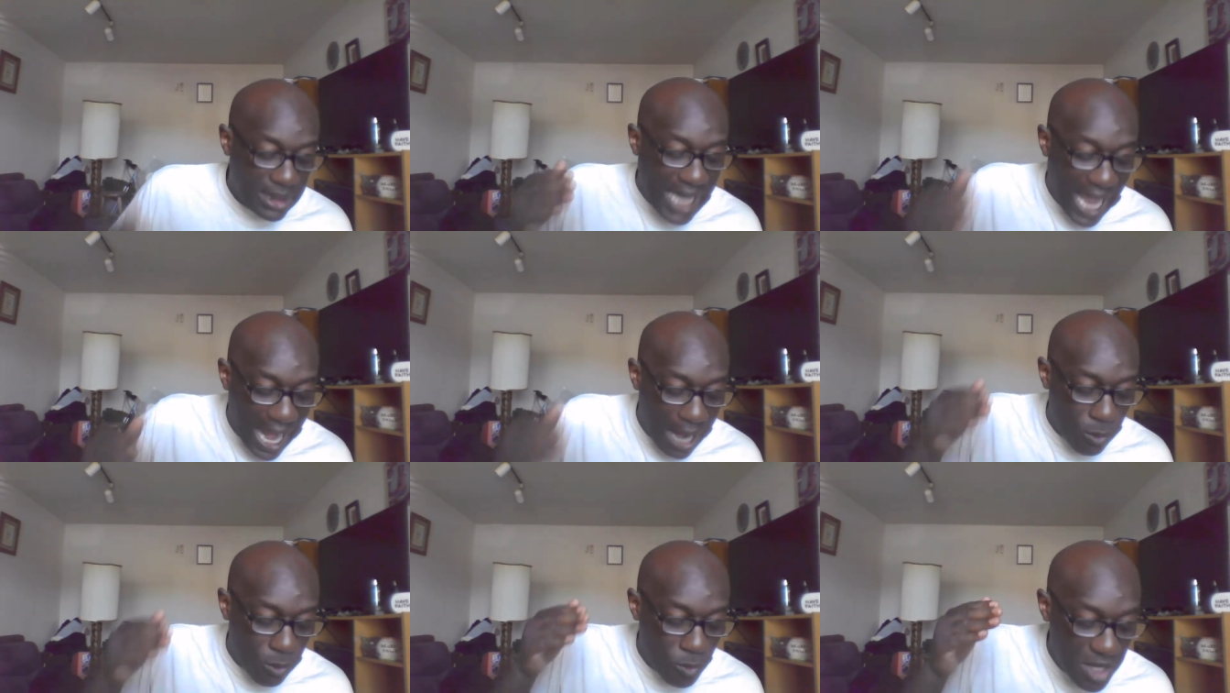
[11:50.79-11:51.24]

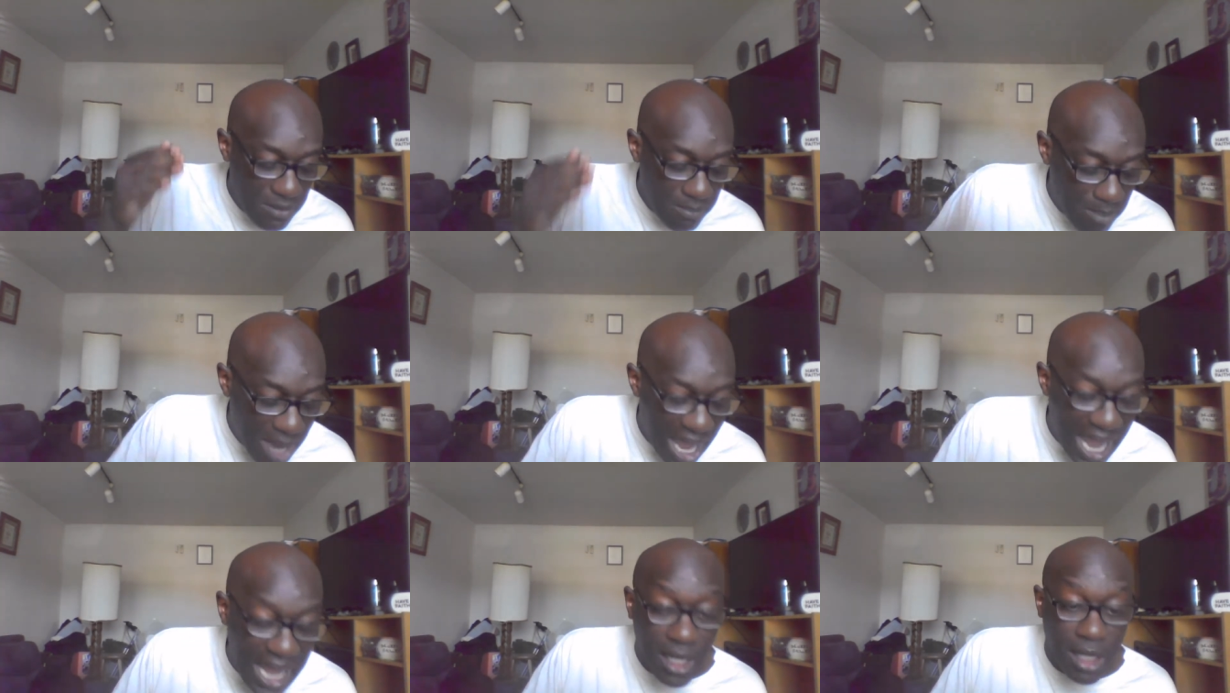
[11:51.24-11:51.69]
that
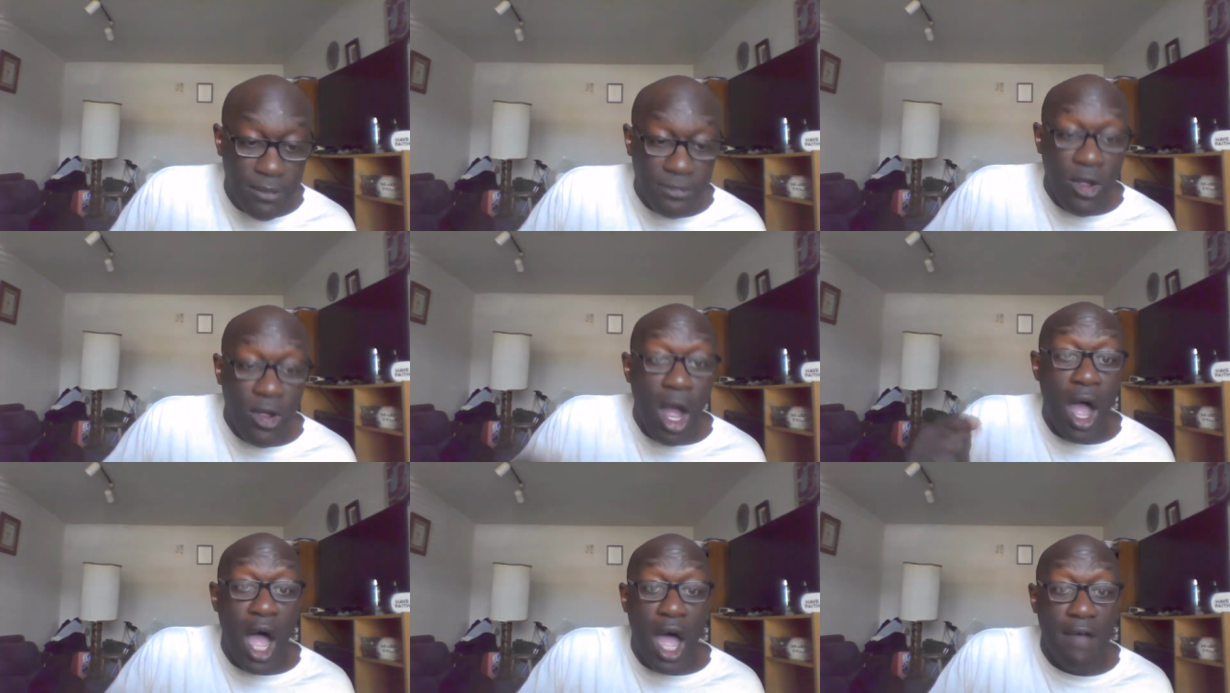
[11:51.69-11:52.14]
remaineth
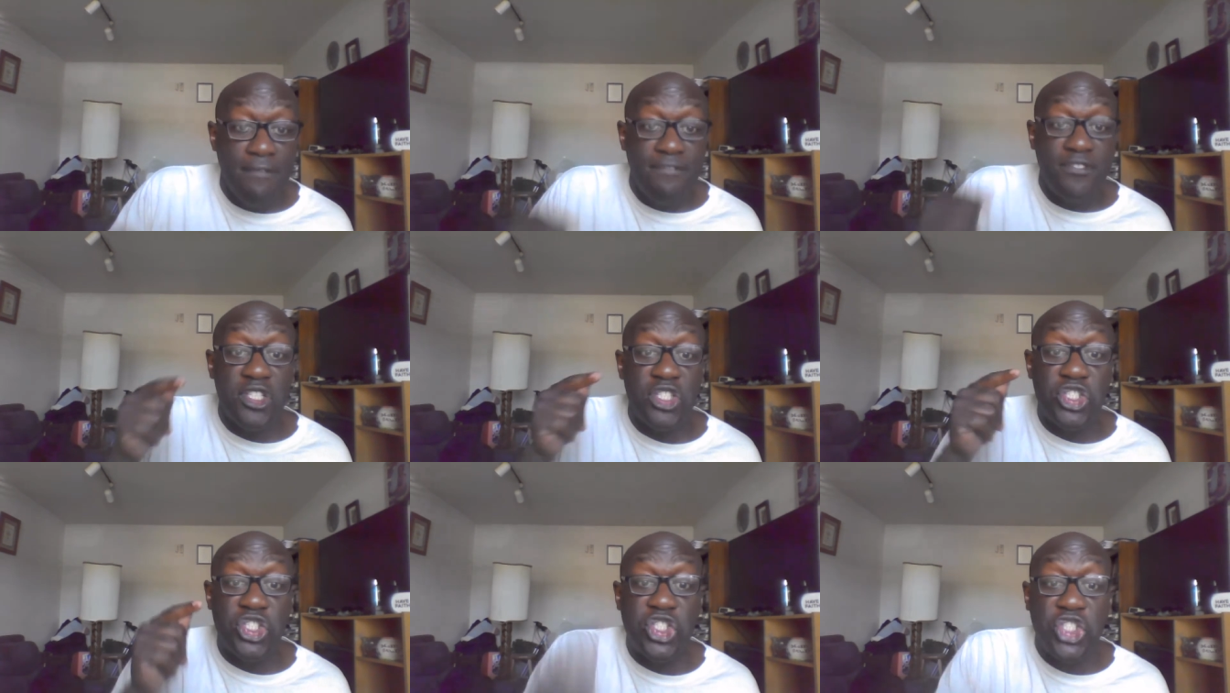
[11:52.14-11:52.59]
of
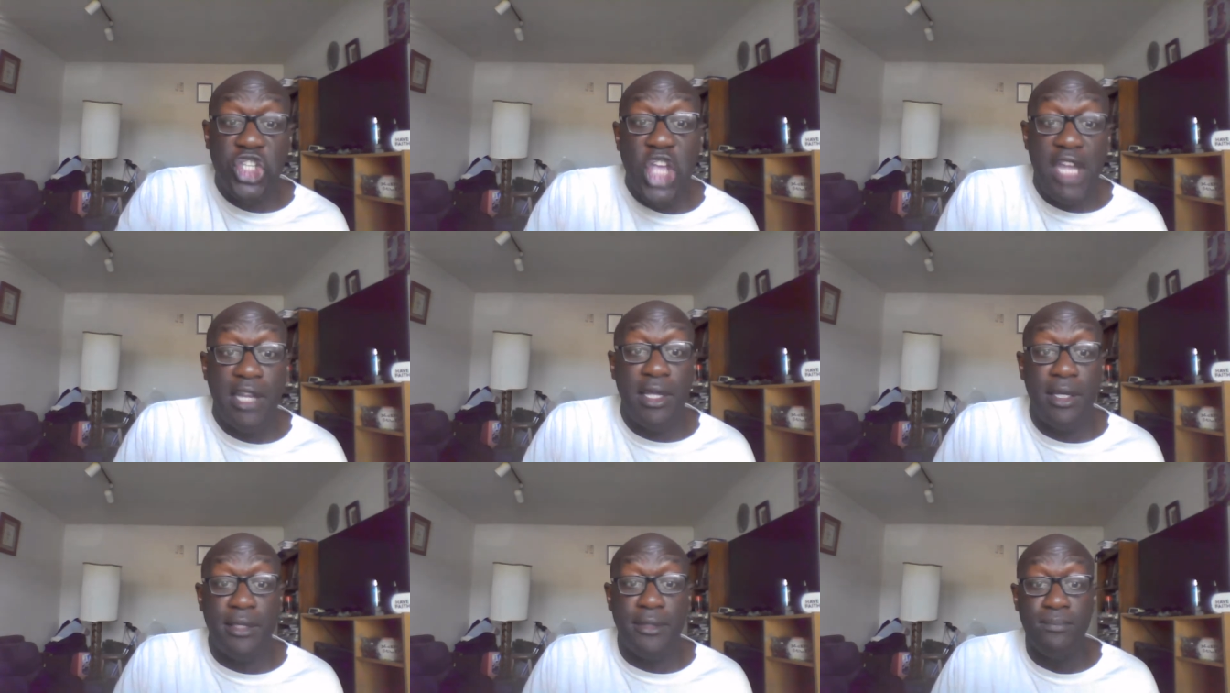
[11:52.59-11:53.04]
the
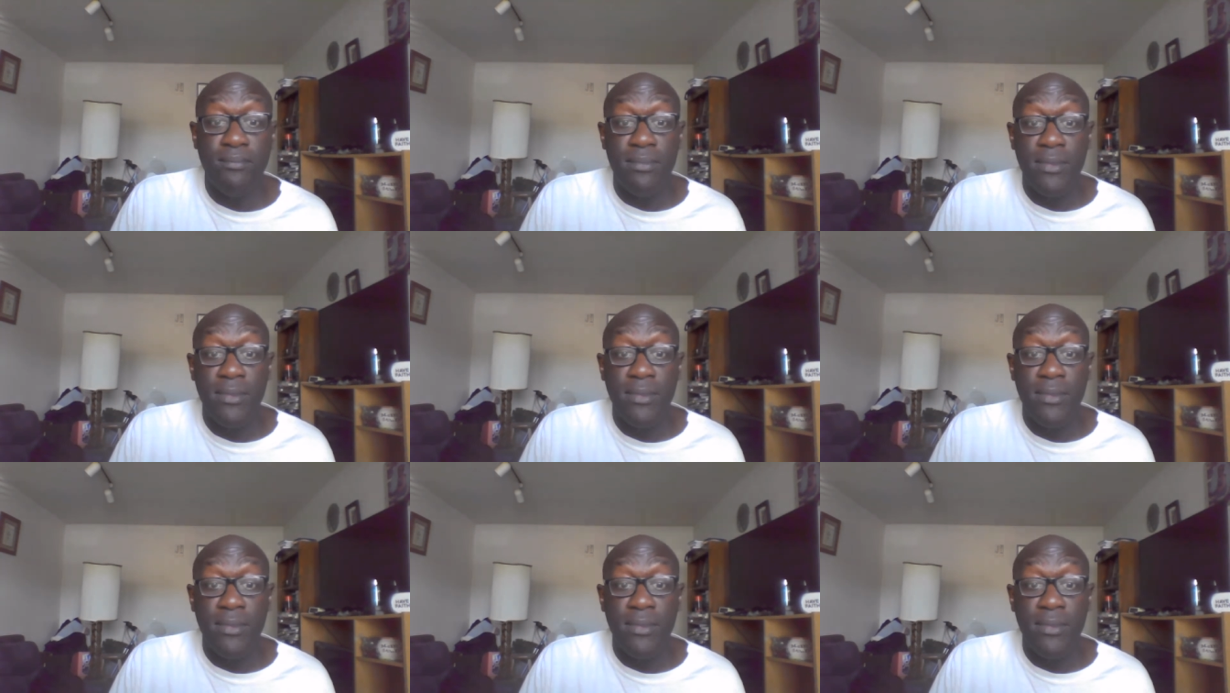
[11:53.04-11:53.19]
city.